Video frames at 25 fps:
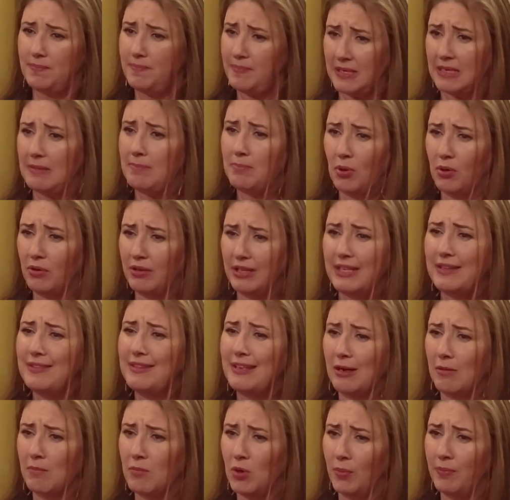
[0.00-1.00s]
people in
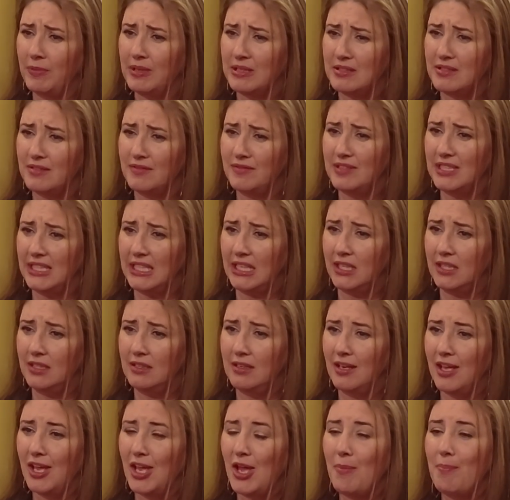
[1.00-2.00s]
their moments of
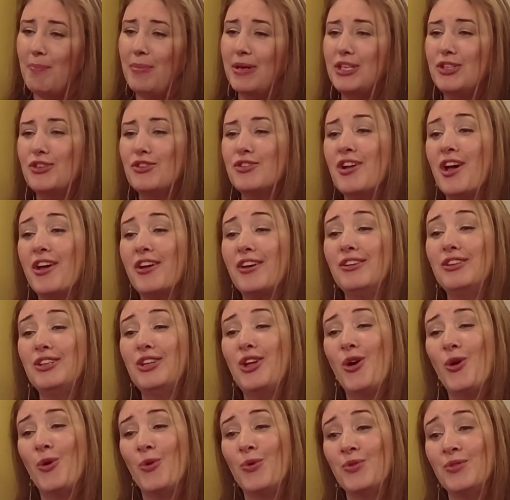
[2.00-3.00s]
need, but you're not
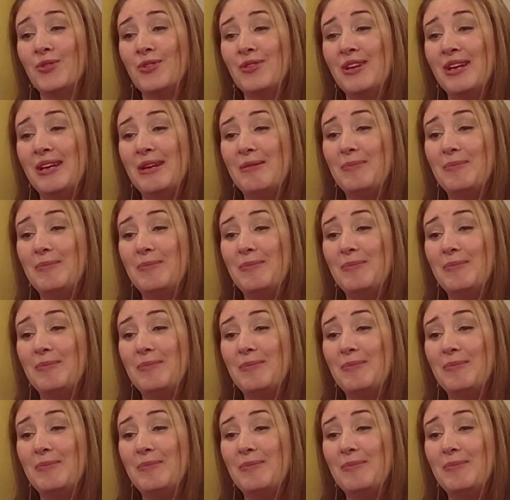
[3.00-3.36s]
alone,